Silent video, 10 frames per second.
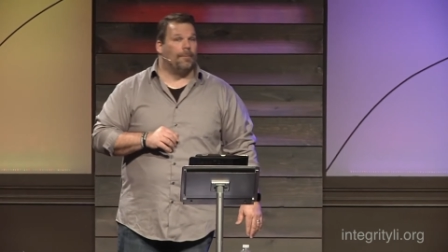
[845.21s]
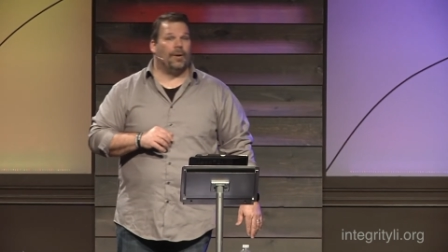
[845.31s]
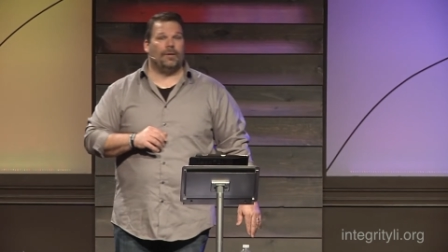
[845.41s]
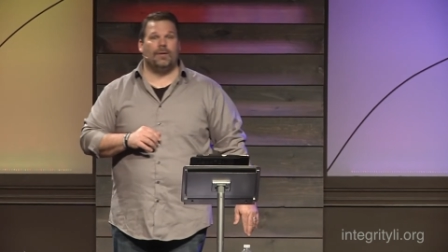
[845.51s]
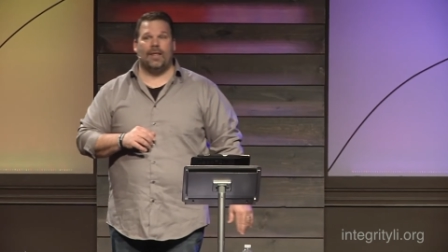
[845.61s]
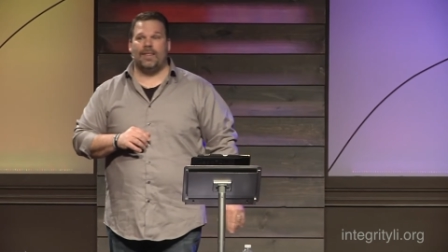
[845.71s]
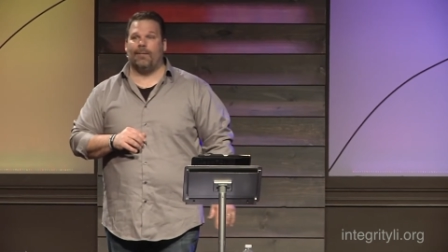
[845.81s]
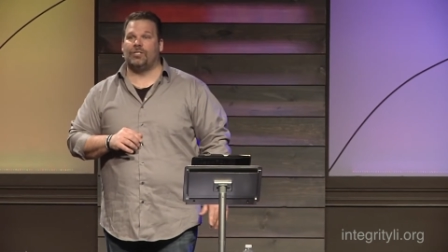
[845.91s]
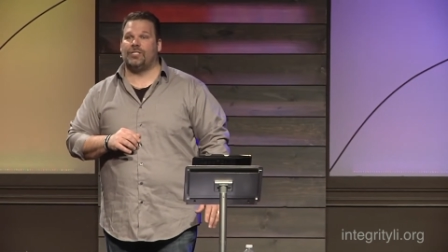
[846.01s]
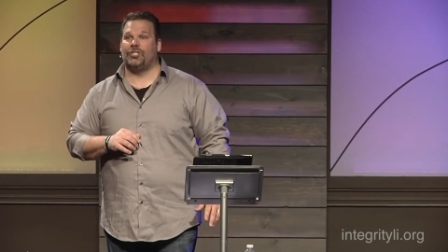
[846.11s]
but
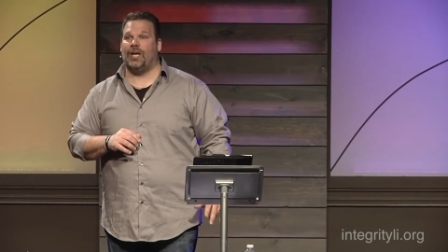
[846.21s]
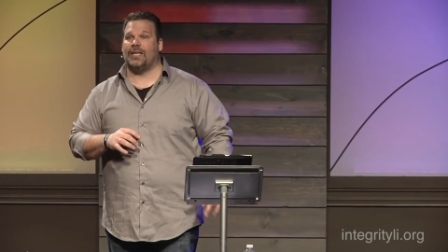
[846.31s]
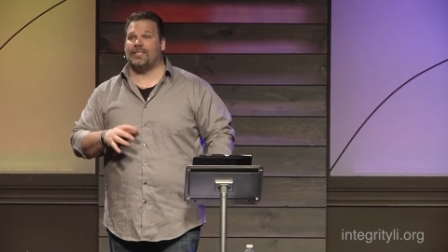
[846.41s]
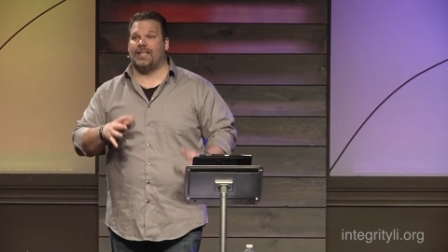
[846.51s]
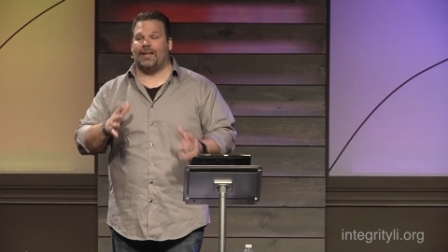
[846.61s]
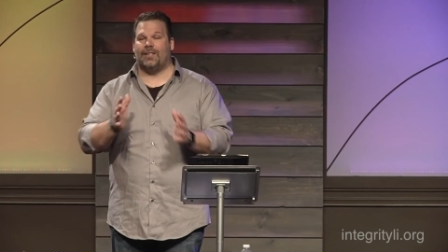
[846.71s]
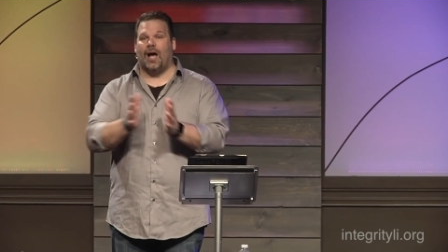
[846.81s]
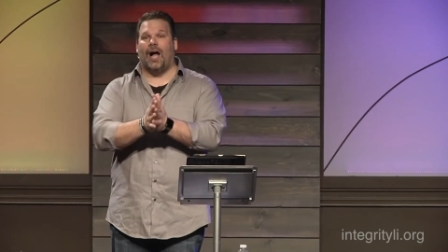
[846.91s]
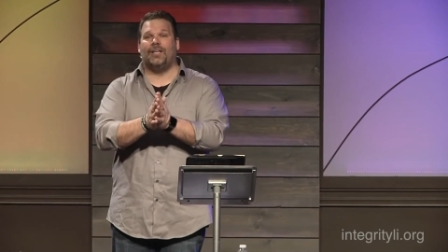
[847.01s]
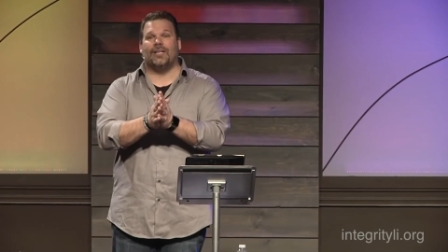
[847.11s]
they would suggest that
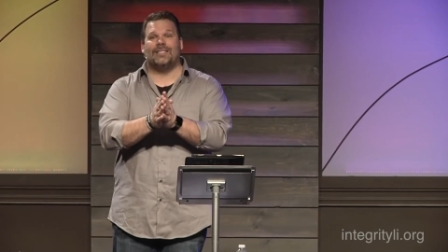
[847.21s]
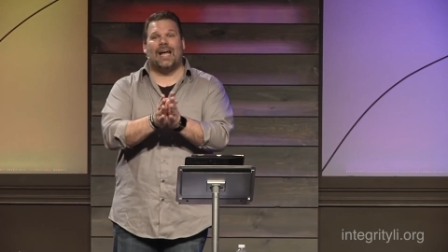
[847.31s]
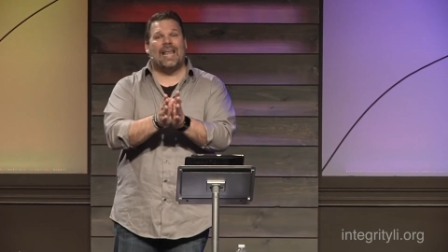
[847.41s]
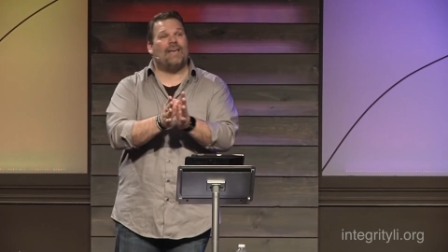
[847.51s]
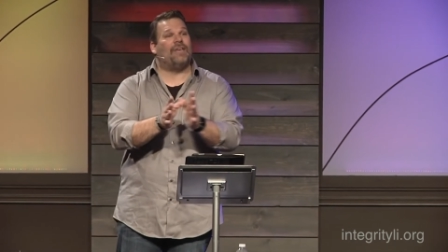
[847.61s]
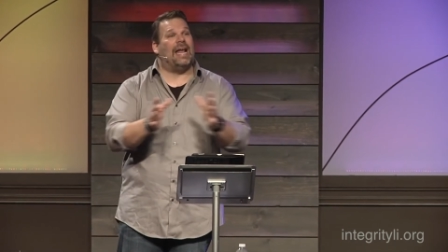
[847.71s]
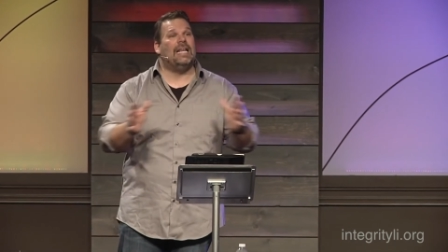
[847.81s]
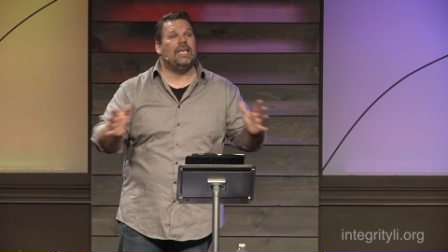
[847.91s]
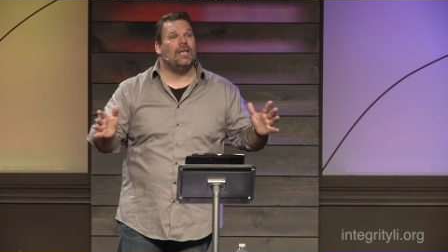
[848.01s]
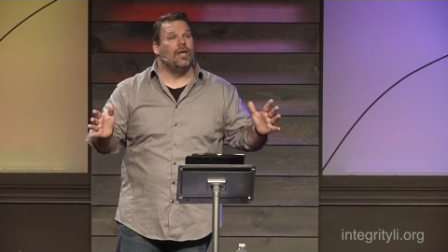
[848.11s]
God does not have
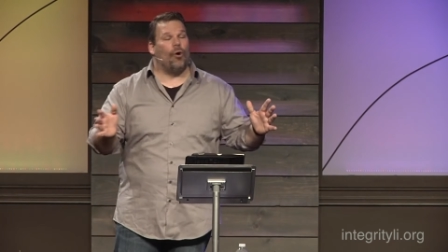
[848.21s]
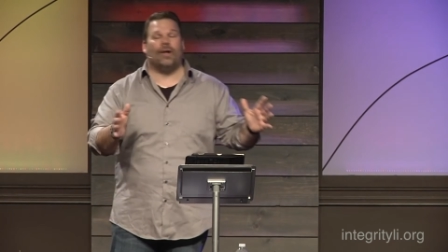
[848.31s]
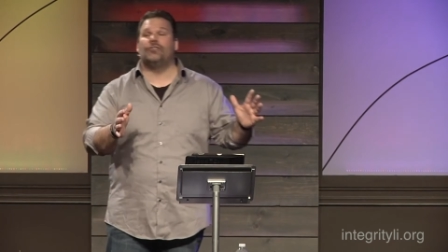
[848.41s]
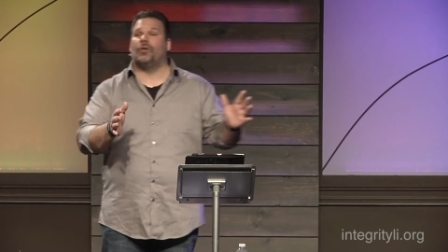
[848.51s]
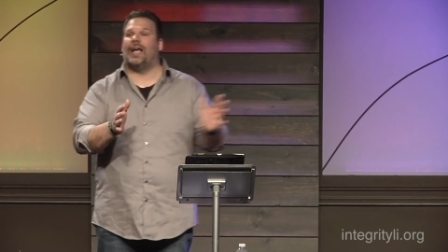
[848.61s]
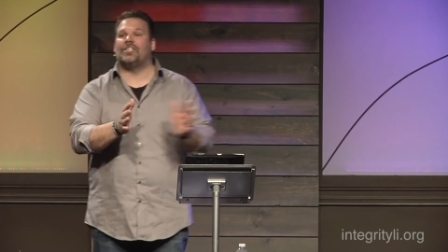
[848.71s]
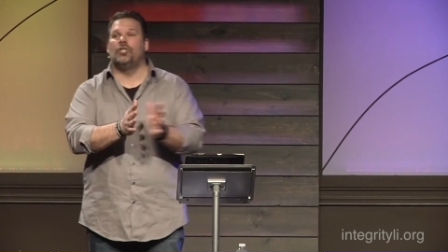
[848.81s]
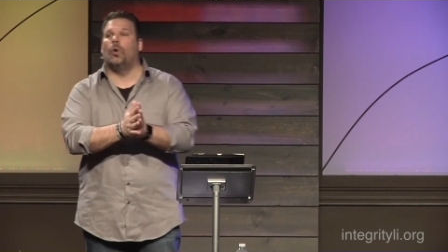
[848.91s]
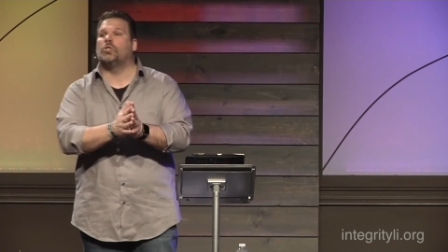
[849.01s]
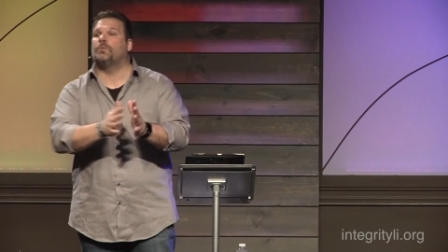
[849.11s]
any, or Israel has
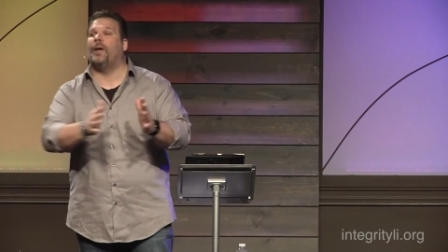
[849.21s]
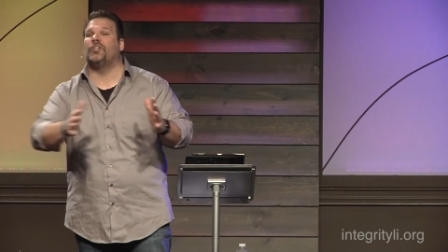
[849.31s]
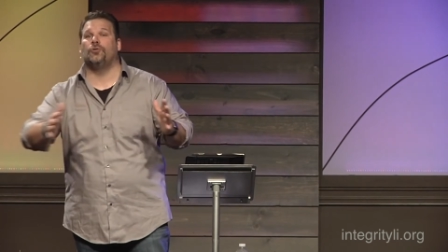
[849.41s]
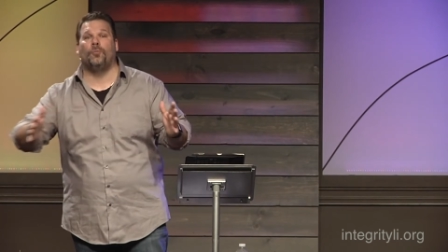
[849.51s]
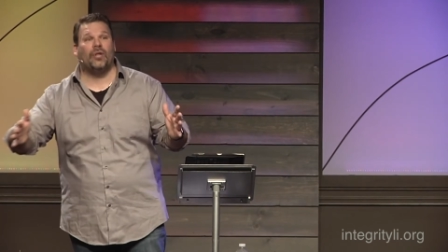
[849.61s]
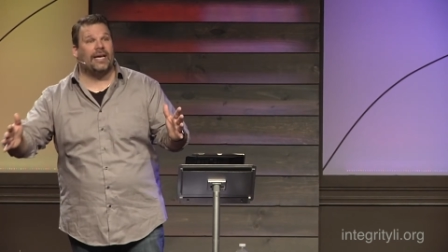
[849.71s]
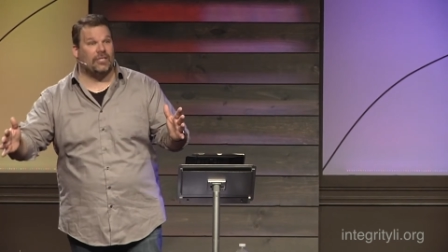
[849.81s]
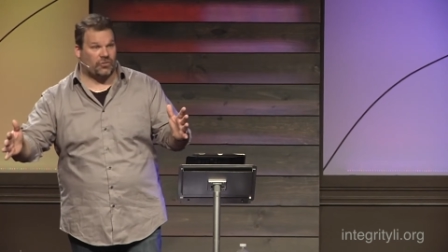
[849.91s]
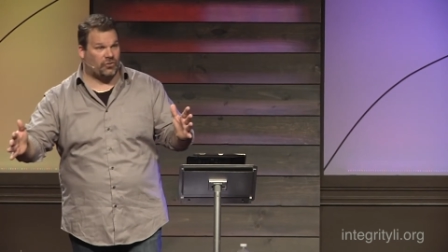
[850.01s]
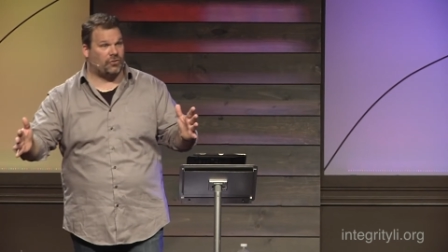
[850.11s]
no special
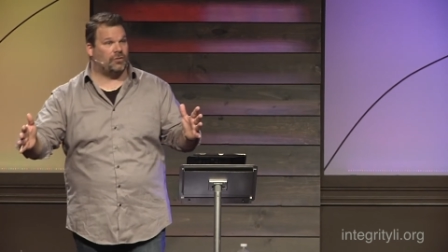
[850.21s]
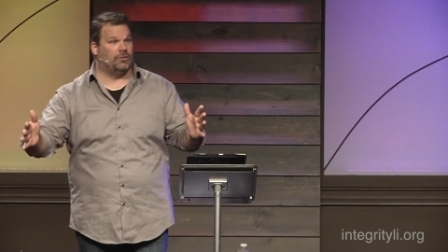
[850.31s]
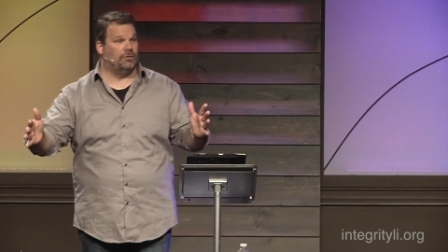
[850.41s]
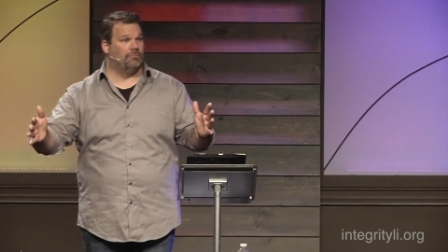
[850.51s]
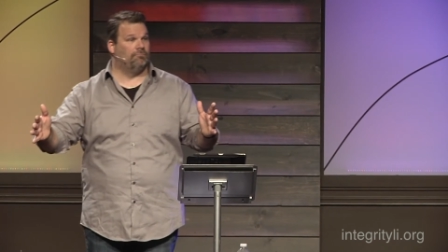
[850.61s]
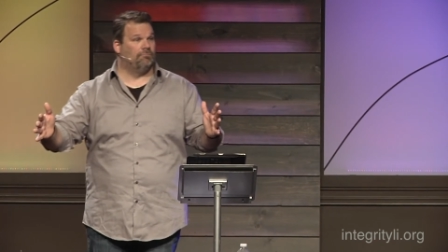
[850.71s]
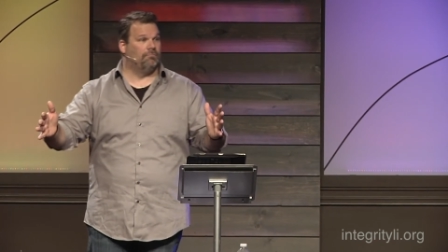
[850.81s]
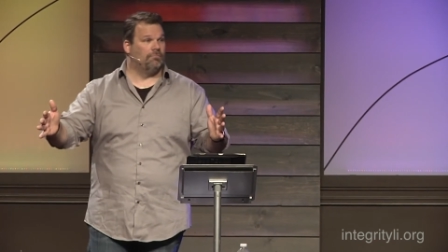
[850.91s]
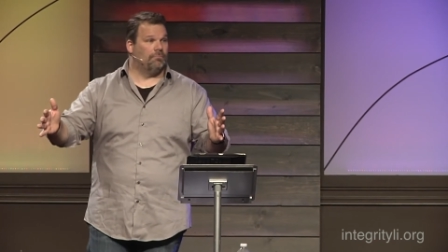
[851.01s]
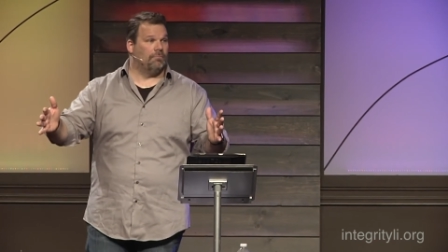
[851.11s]
place
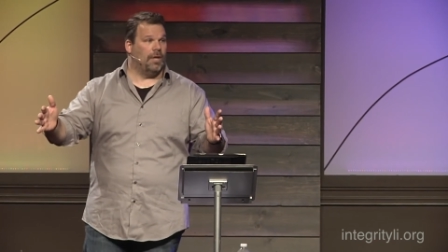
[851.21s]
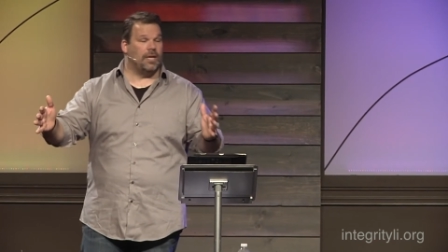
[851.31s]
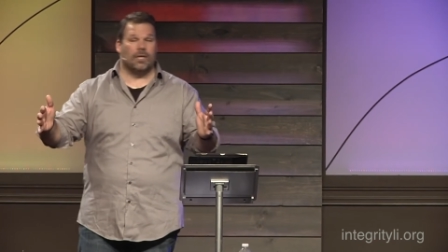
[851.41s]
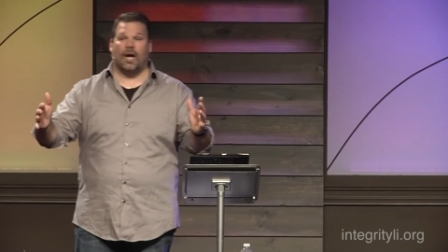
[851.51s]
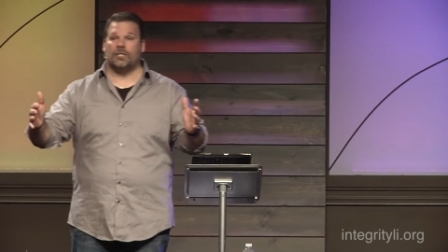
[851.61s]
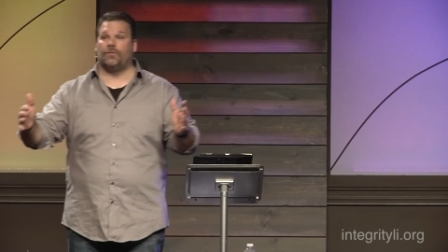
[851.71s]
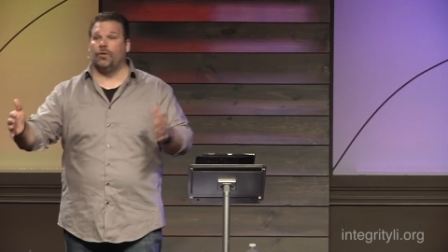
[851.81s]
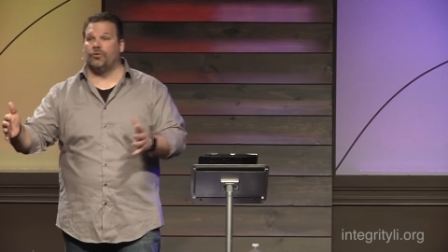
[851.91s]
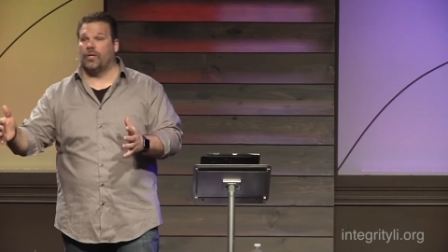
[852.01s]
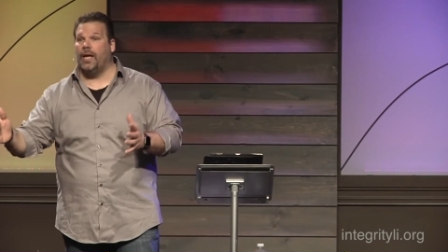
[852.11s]
in God's
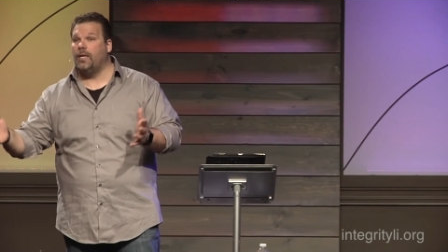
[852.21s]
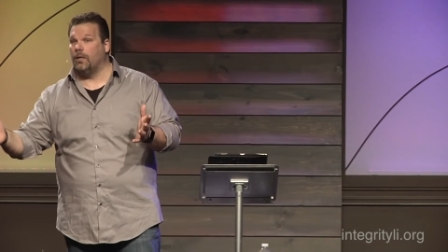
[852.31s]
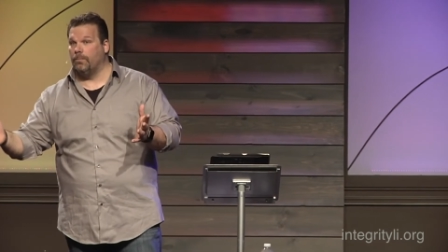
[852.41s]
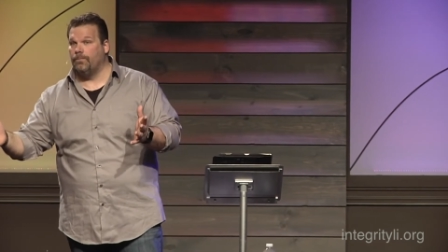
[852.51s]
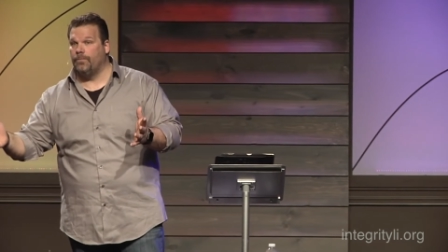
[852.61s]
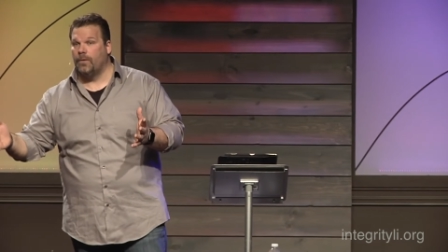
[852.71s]
future kingdom.